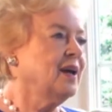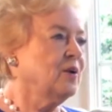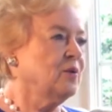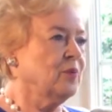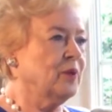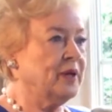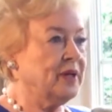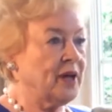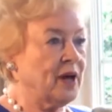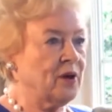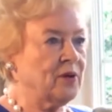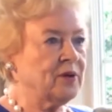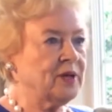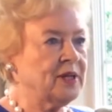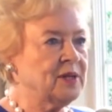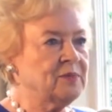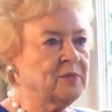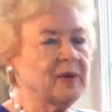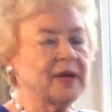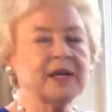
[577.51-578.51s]
Went out
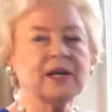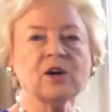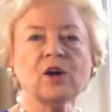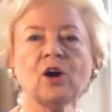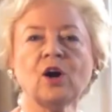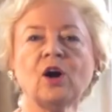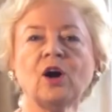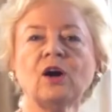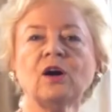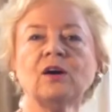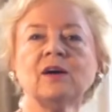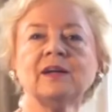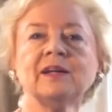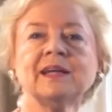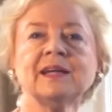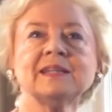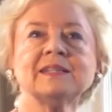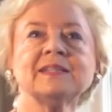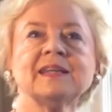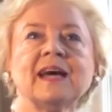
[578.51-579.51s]
in my car,
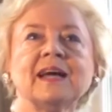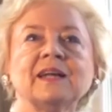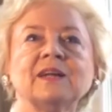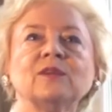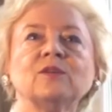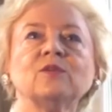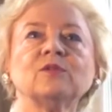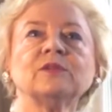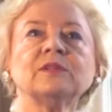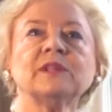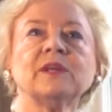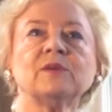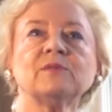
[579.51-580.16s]
and I sat and looked.